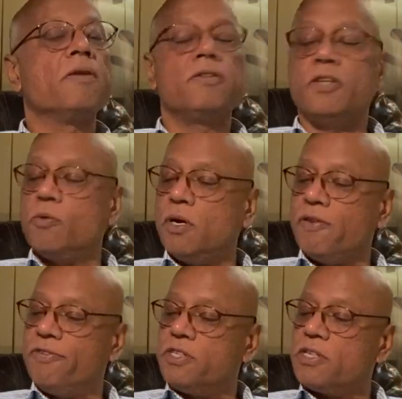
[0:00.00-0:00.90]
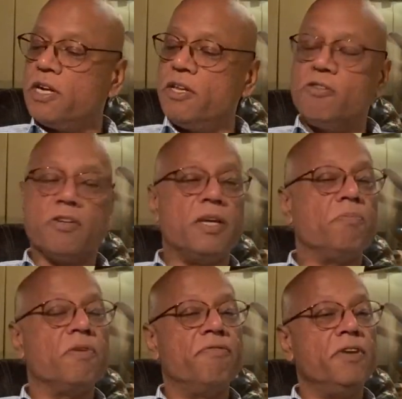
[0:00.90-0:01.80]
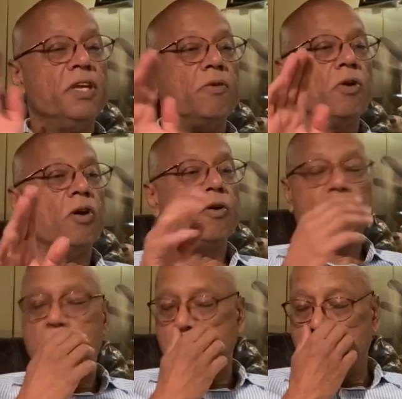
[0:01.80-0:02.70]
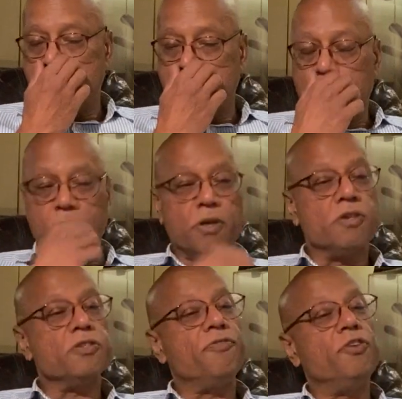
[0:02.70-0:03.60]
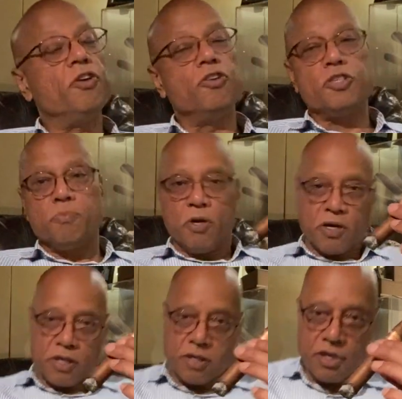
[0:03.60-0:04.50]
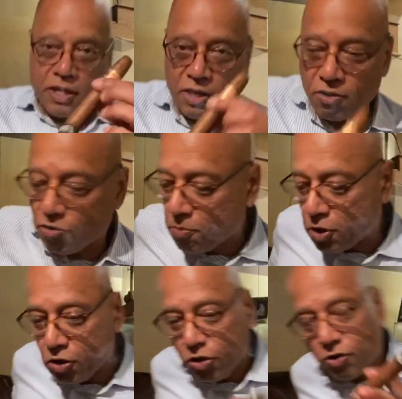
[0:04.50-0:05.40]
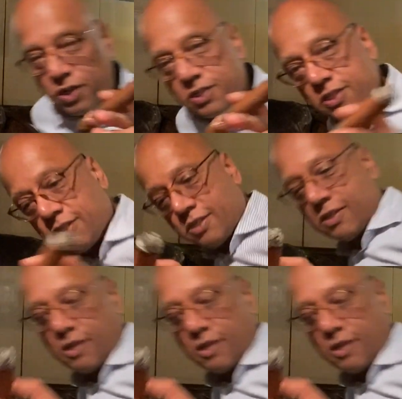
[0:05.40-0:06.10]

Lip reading: Do you know what? I've decided to keep the video on, because if you're going to smoke the Ramon Allones